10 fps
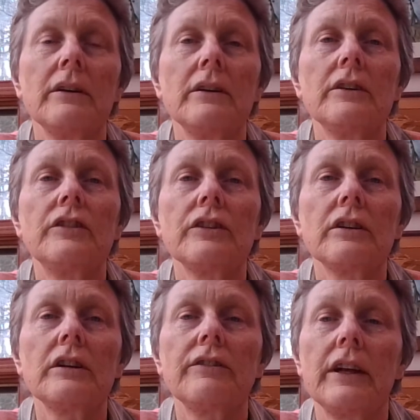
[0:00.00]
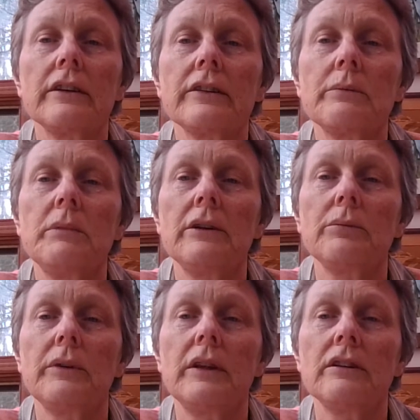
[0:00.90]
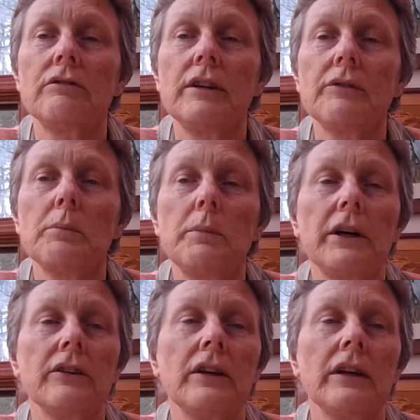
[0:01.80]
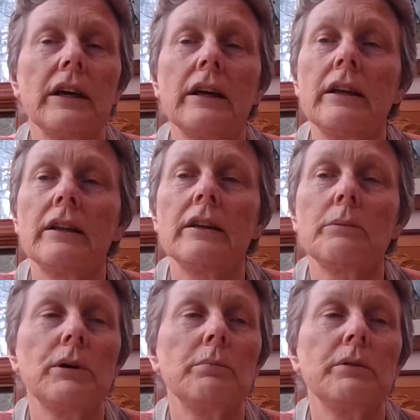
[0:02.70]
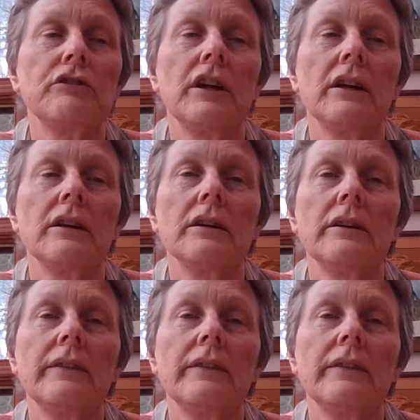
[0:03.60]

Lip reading: the circle of elders meet with the aggrieved party and the perpetrator.